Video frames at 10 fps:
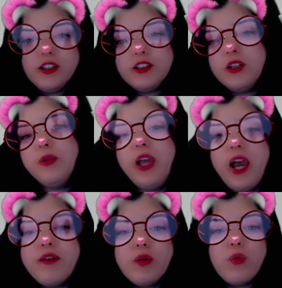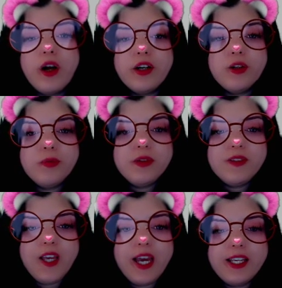So we have our one group
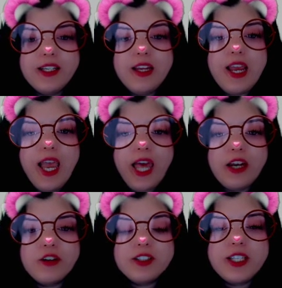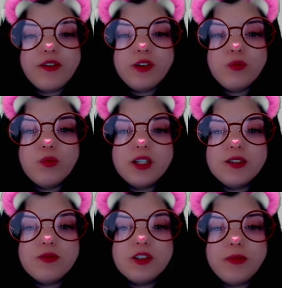of 10 and our 7
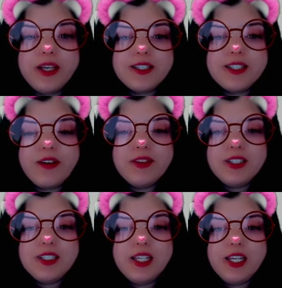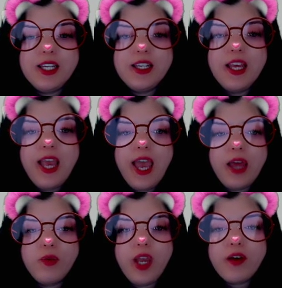ones, which makes 17,
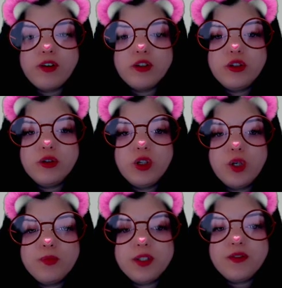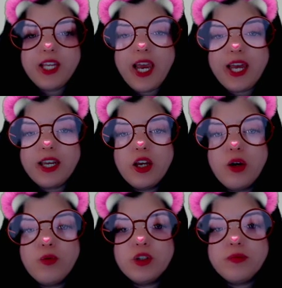and we have our 2 groups of 10,
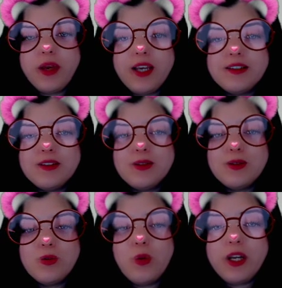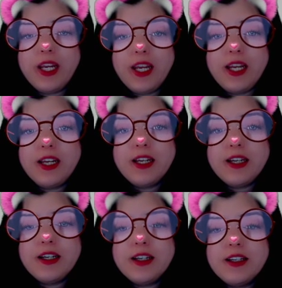which makes 20.
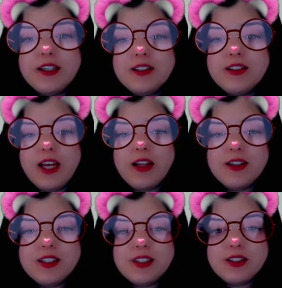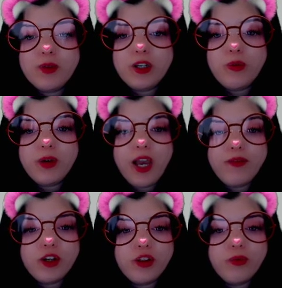Now we know we
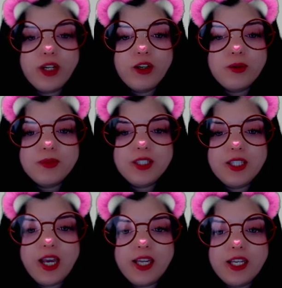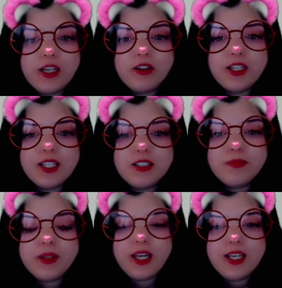have our 3 groups of 10 in our
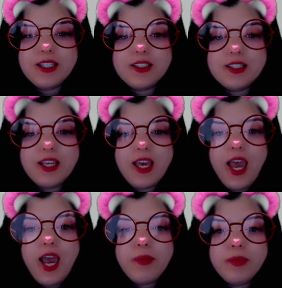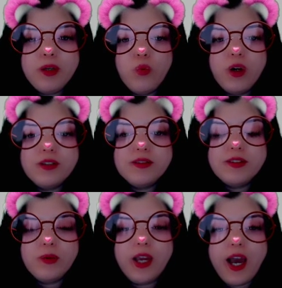tens place. How many ones
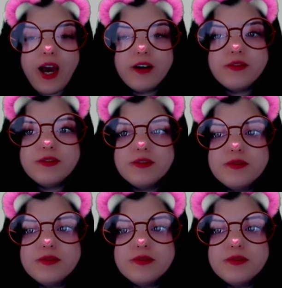do we have?